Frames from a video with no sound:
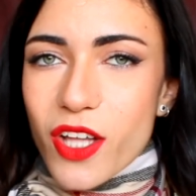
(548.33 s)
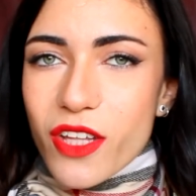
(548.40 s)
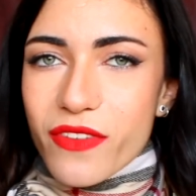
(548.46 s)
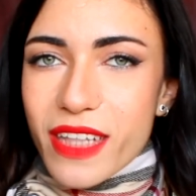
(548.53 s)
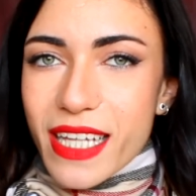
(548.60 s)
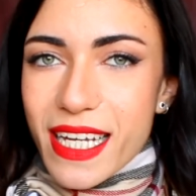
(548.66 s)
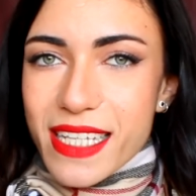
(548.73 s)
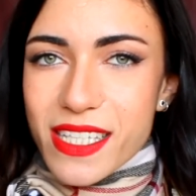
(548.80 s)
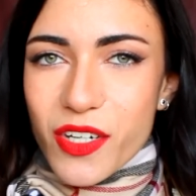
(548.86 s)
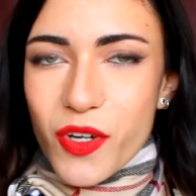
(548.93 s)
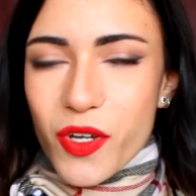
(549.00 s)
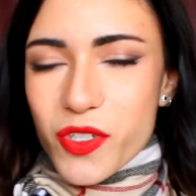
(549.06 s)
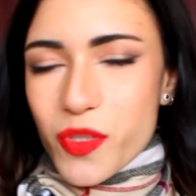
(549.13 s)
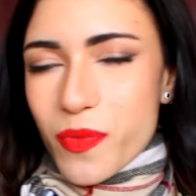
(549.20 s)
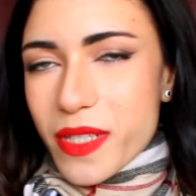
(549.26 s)
All of the links are
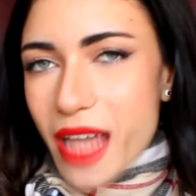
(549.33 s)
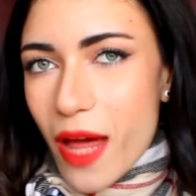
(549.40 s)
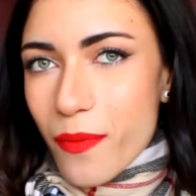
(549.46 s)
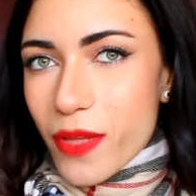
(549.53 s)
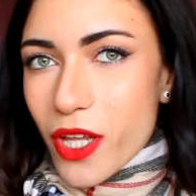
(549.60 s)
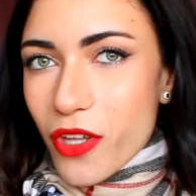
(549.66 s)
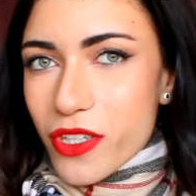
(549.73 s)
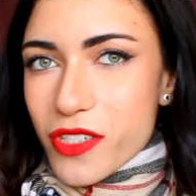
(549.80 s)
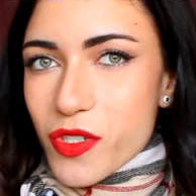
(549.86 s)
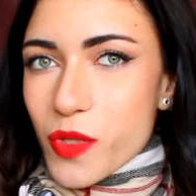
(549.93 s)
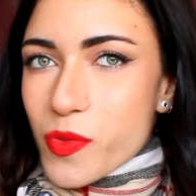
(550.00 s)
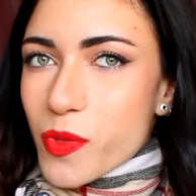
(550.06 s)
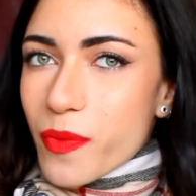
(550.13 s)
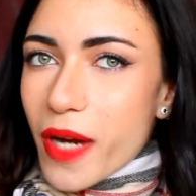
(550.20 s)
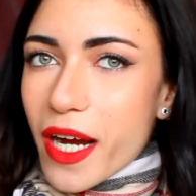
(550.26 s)
going to be down below in the
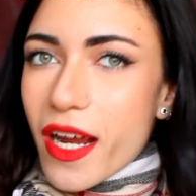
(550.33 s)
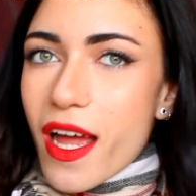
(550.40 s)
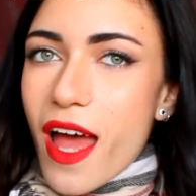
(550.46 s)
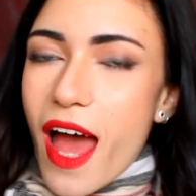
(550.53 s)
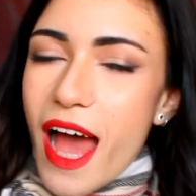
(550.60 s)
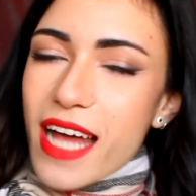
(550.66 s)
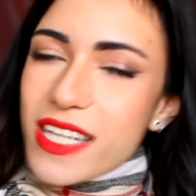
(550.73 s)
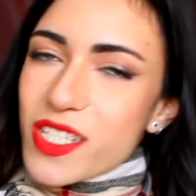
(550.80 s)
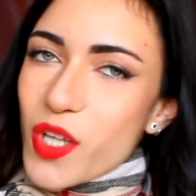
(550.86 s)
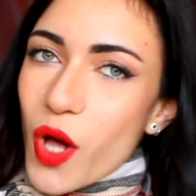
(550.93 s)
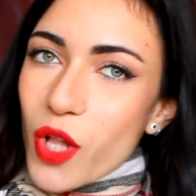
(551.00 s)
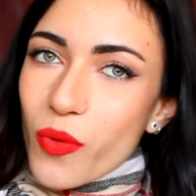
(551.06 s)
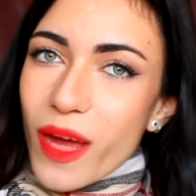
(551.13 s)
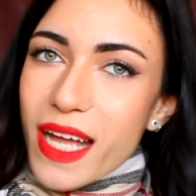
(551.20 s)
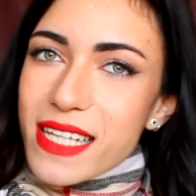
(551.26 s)
description bar as
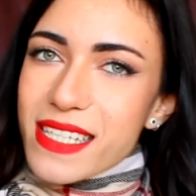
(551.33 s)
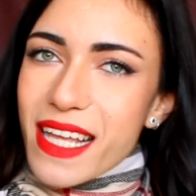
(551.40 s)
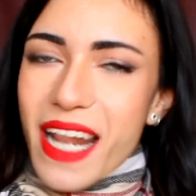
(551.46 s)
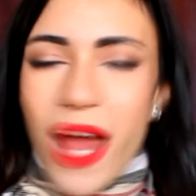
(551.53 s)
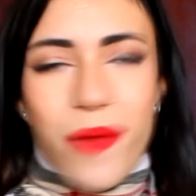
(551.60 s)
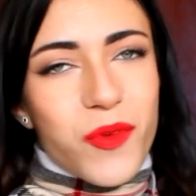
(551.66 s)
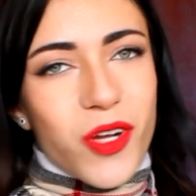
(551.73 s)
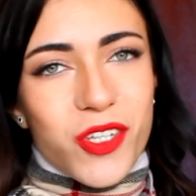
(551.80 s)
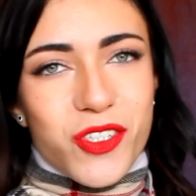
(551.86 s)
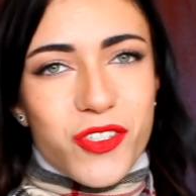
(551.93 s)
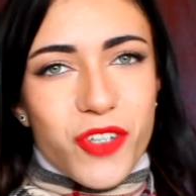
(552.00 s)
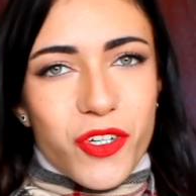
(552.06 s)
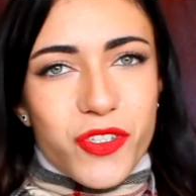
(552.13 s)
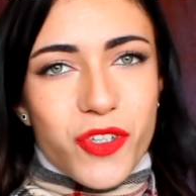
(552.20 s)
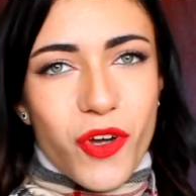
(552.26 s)
always and I'm going
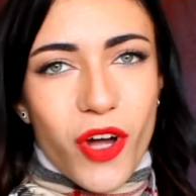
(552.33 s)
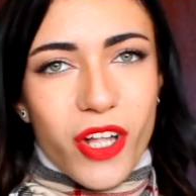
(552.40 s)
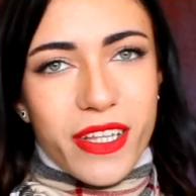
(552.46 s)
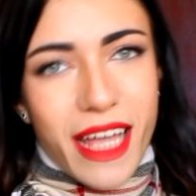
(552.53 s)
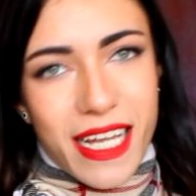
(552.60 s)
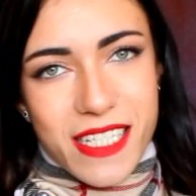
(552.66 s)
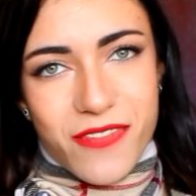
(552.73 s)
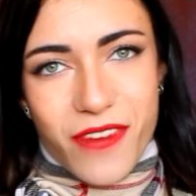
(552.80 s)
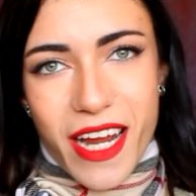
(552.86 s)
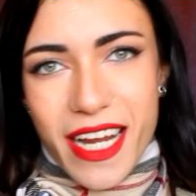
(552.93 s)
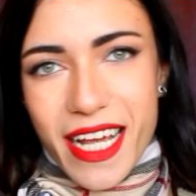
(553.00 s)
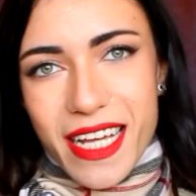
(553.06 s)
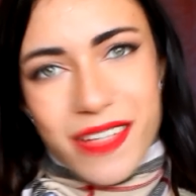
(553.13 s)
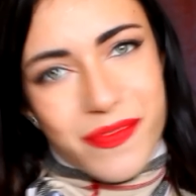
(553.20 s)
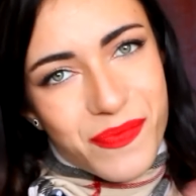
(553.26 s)
to talk to you all next
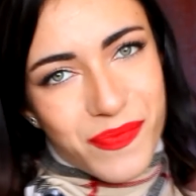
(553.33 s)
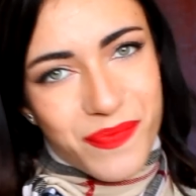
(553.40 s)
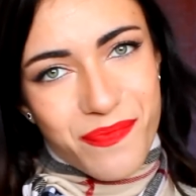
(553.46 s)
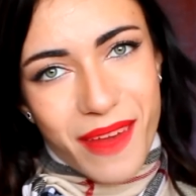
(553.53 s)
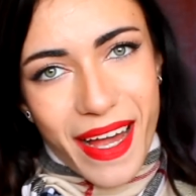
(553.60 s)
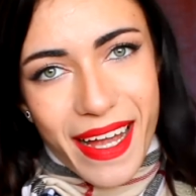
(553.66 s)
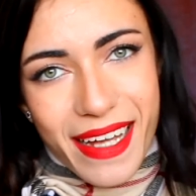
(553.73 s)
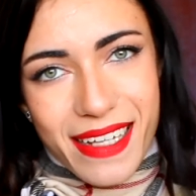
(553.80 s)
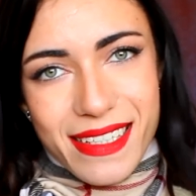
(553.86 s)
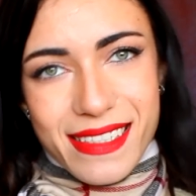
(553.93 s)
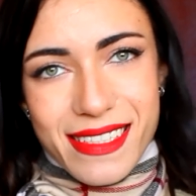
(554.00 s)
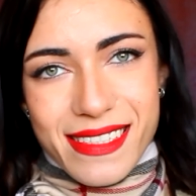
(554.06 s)
Friday. Bye!